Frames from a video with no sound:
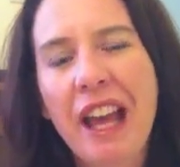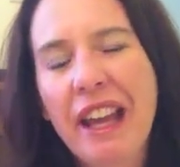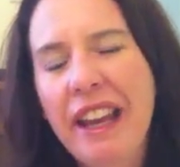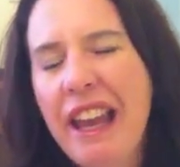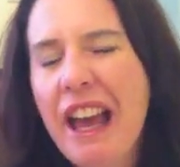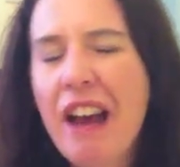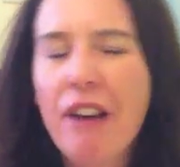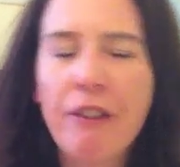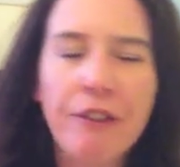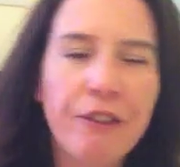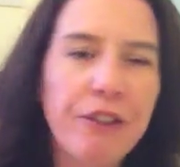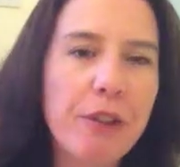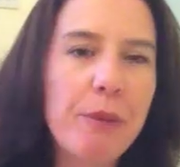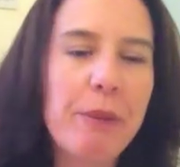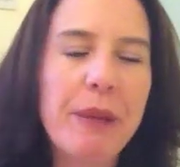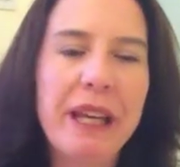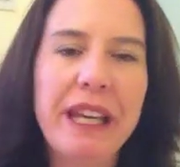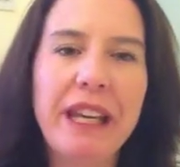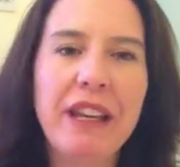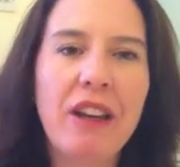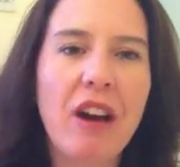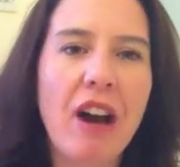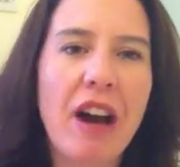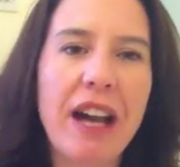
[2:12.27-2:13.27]
Now, for
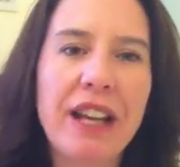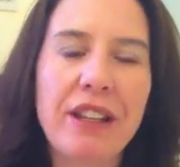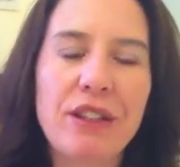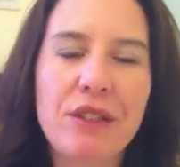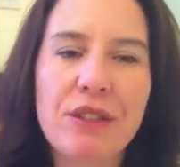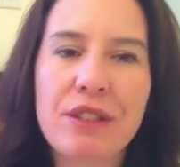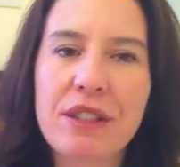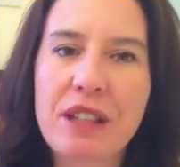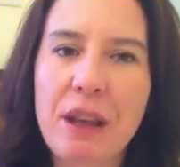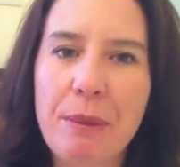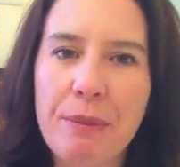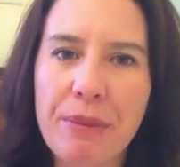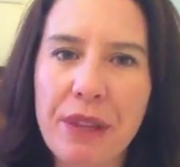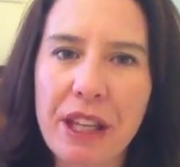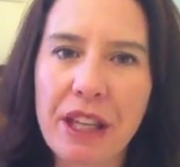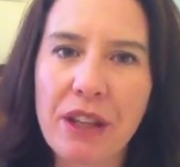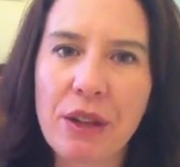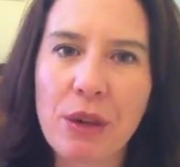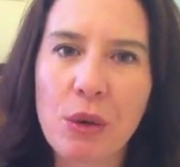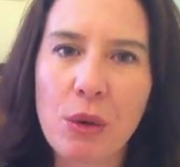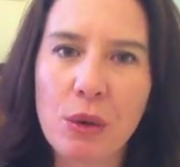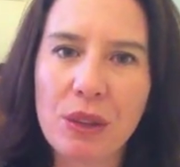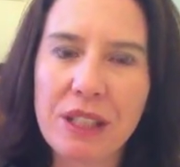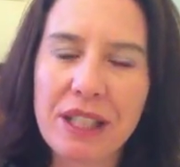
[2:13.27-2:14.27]
me, I use
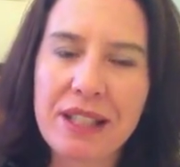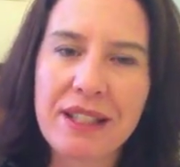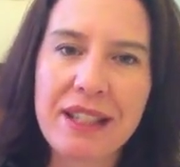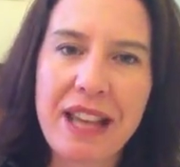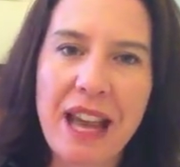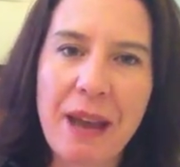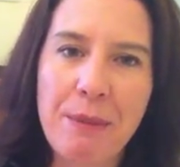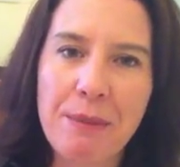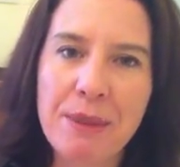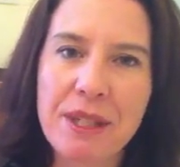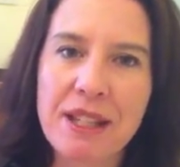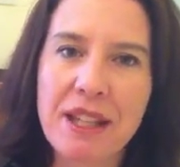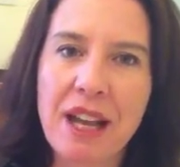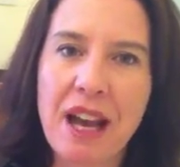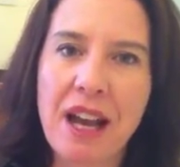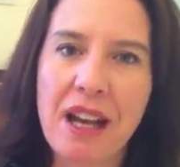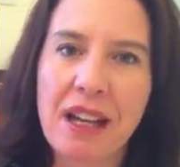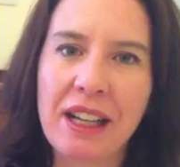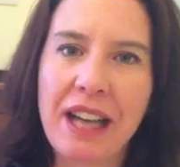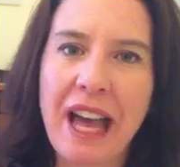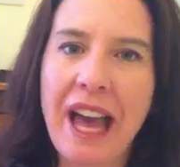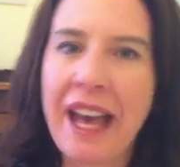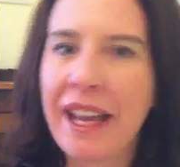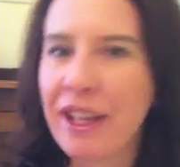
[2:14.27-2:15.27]
something called a
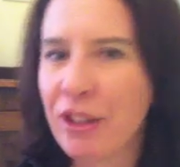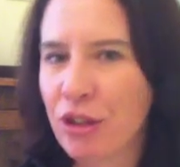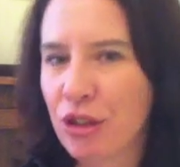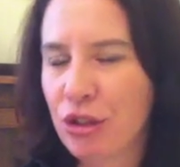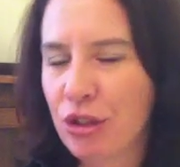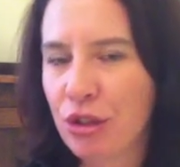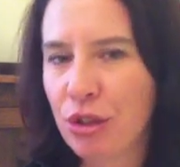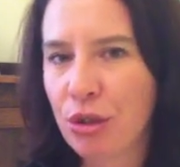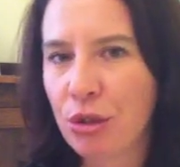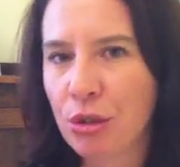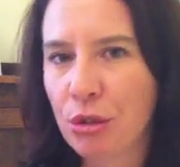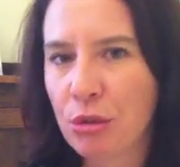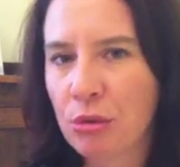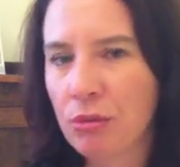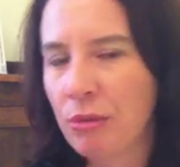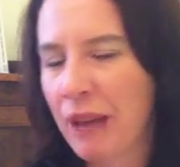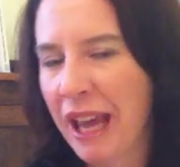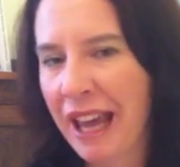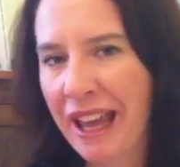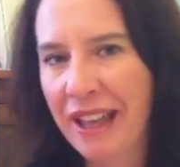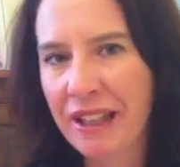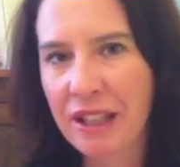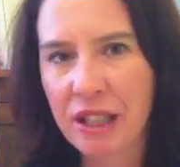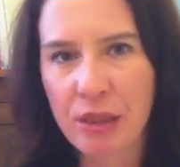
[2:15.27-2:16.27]
Samsung H2
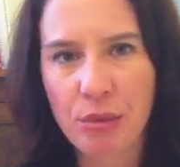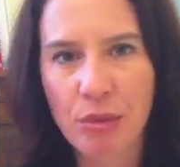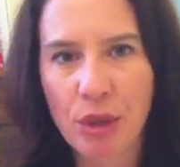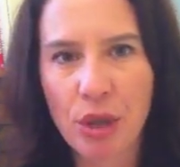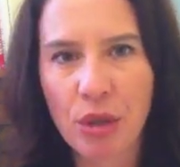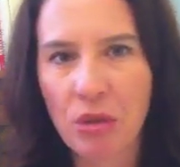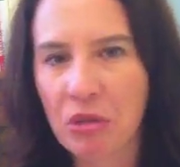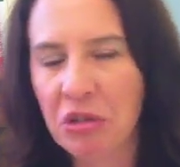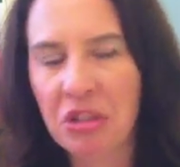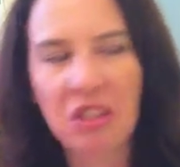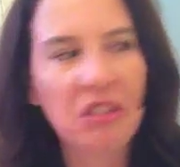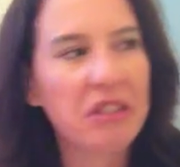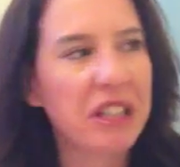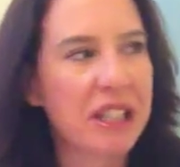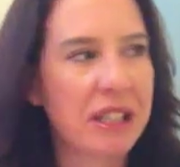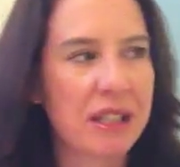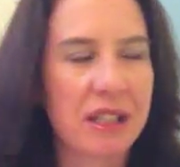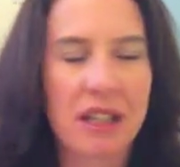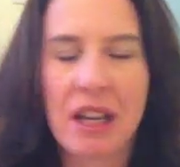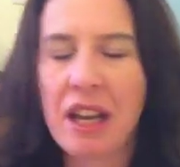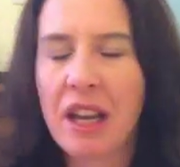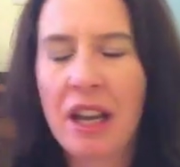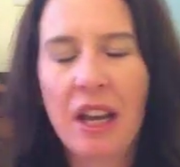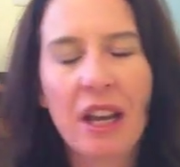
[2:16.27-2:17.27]
Handy Recorder.
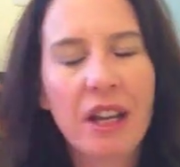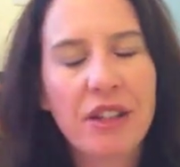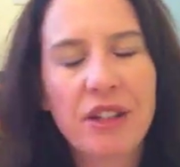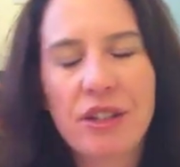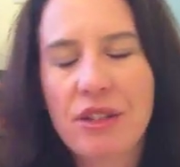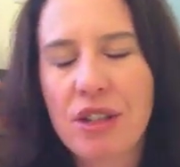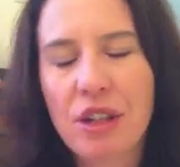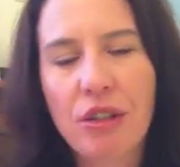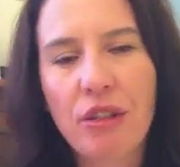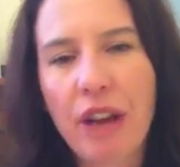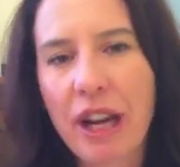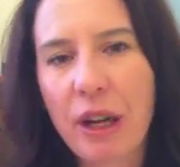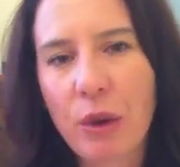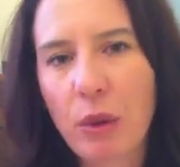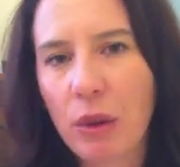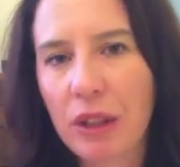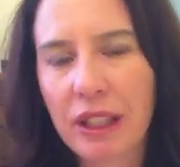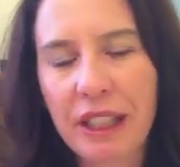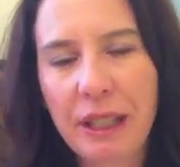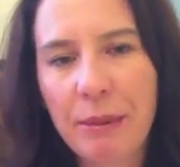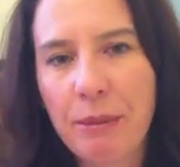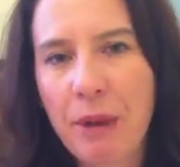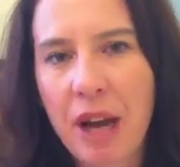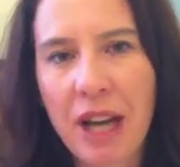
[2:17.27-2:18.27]
It's just a great
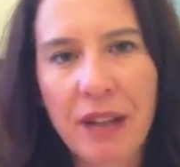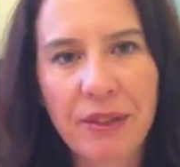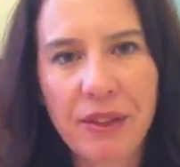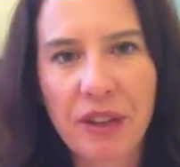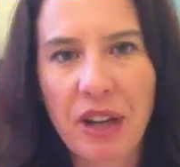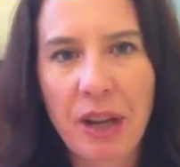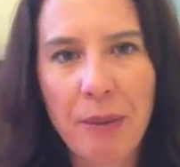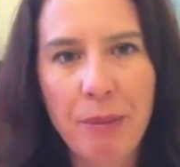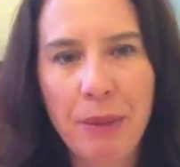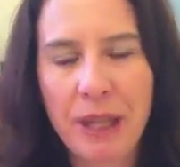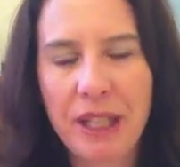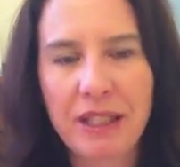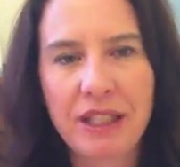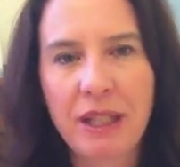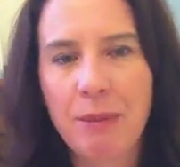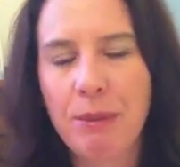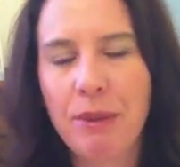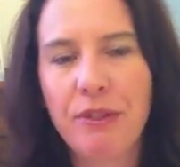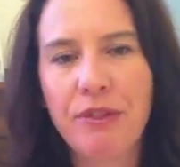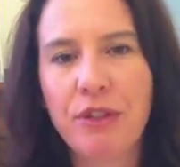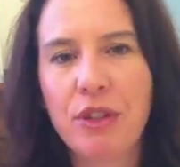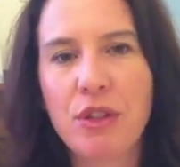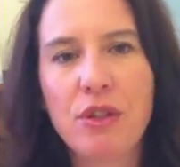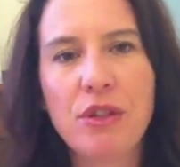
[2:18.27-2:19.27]
quality mic that I picked up
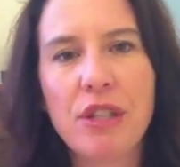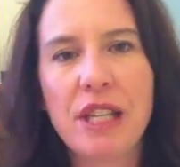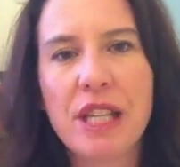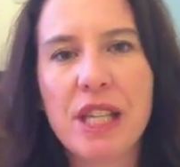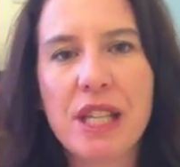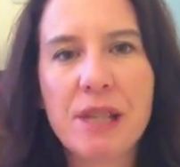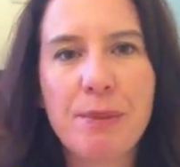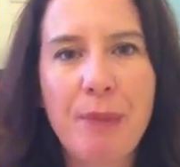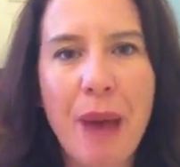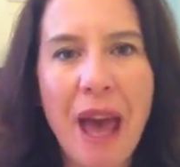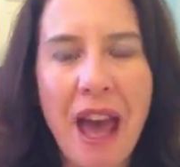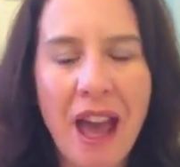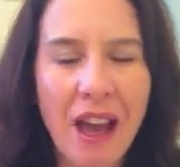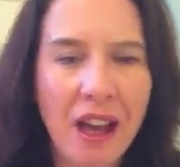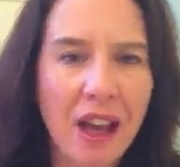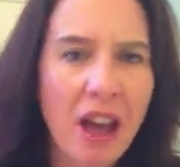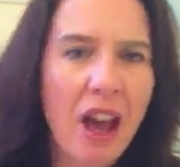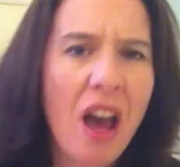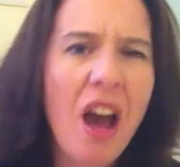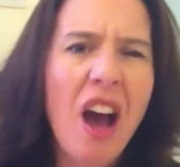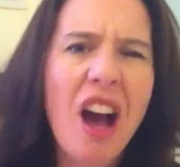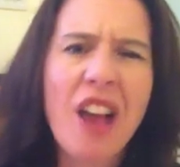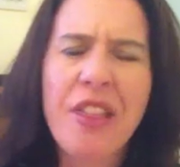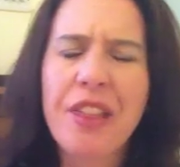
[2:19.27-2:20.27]
a few years back.
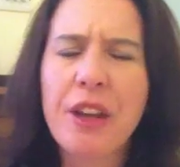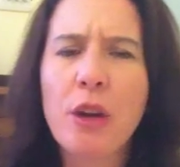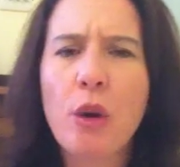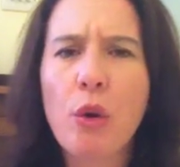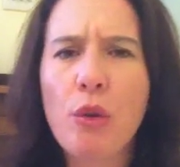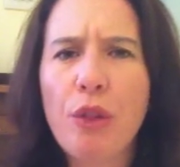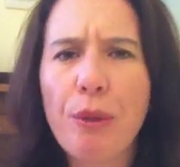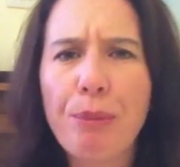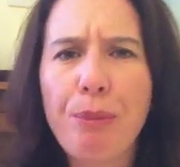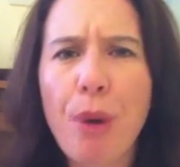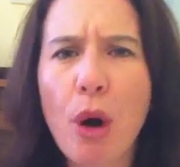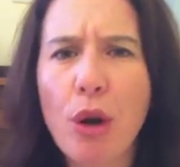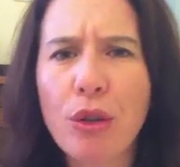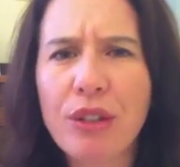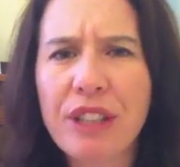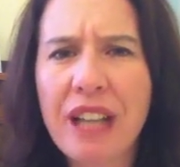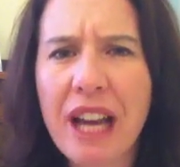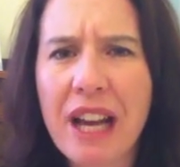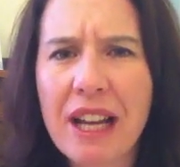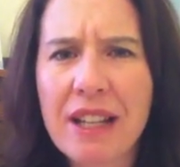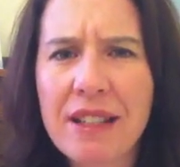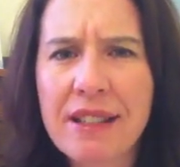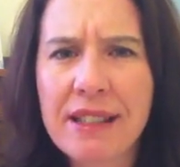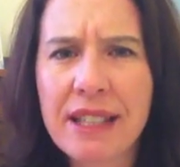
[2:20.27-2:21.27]
I think all the
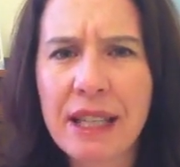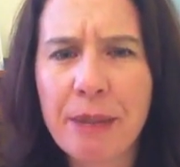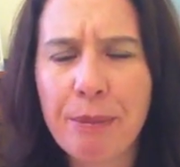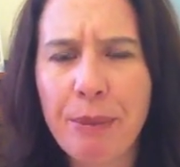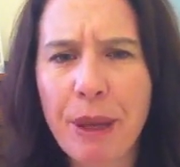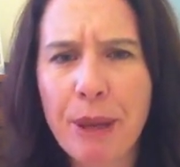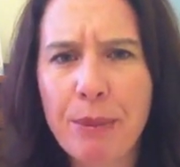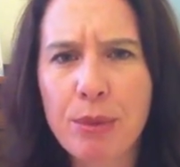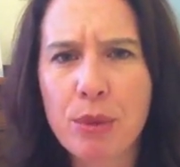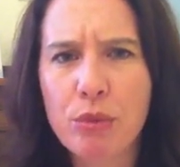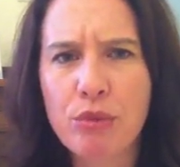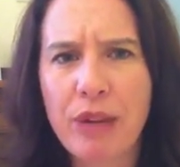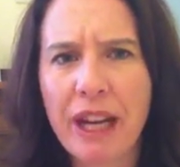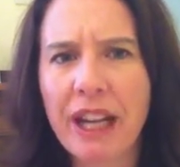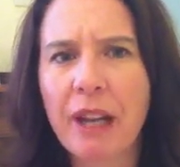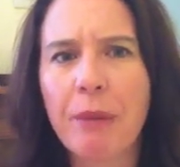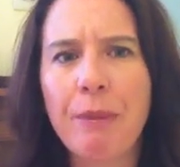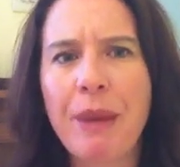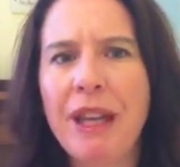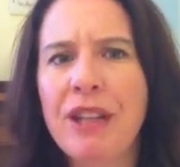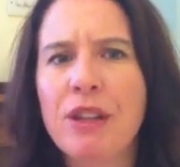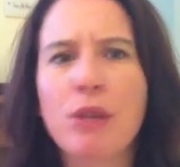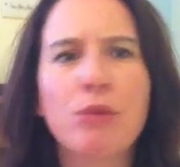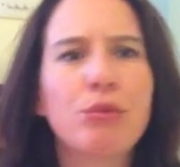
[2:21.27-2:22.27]
podcasting people
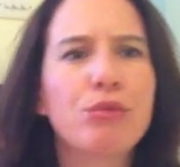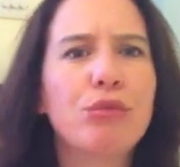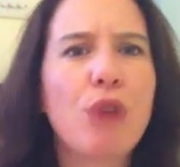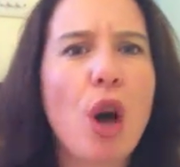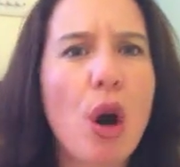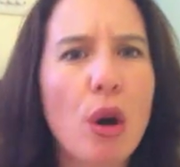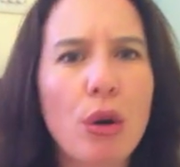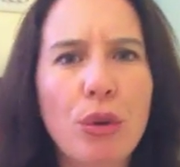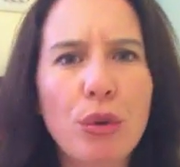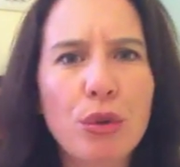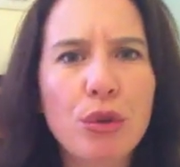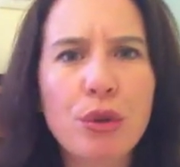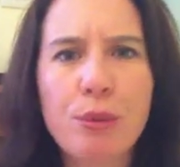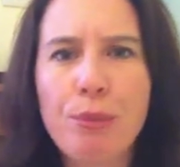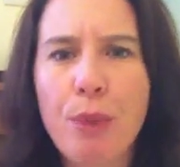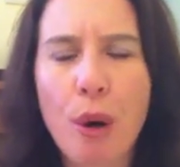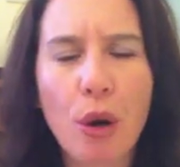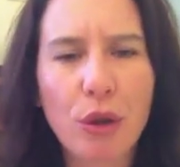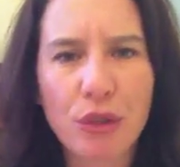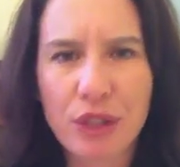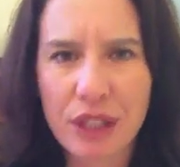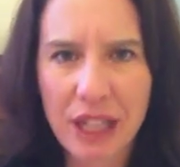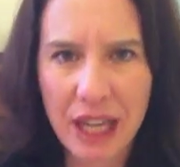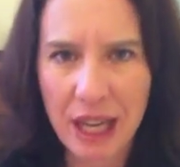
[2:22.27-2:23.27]
recommend a Rode
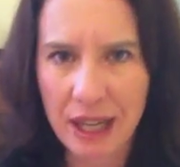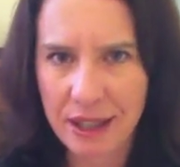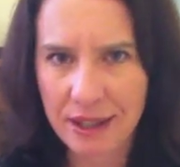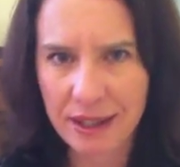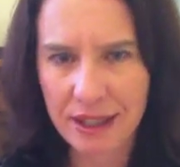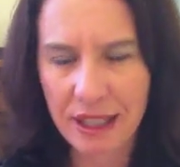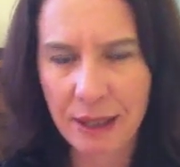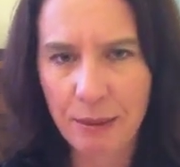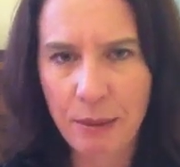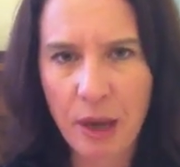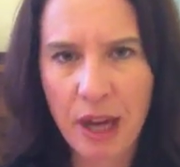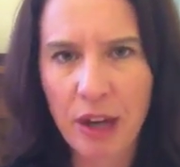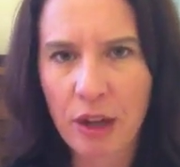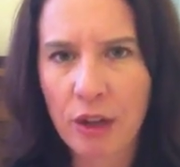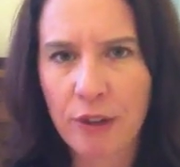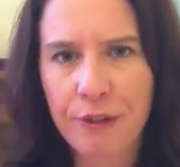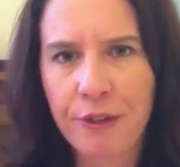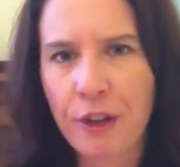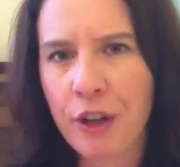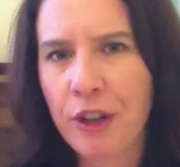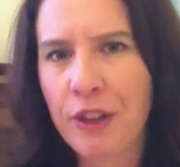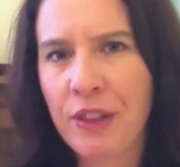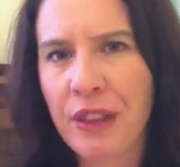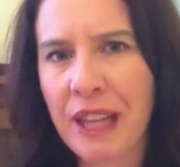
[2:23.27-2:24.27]
podcasting
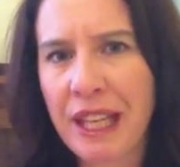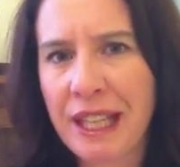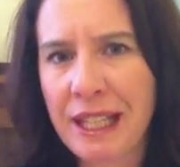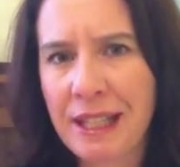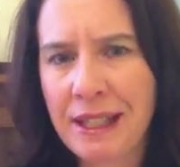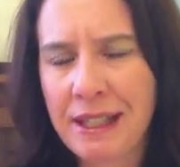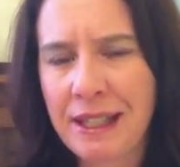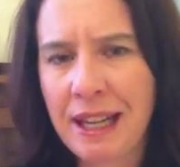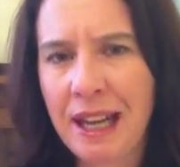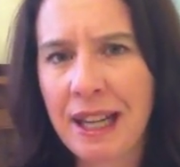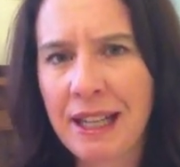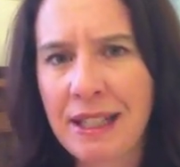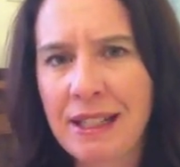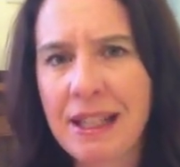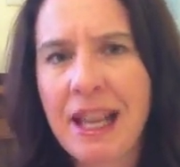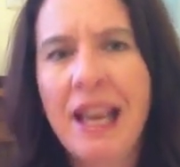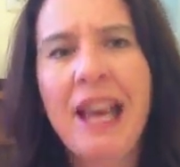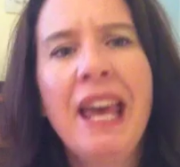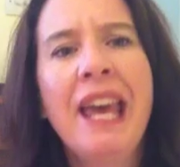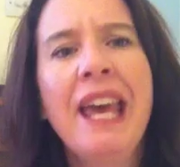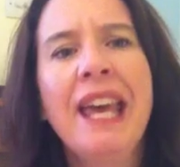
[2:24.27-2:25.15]
microphone these days.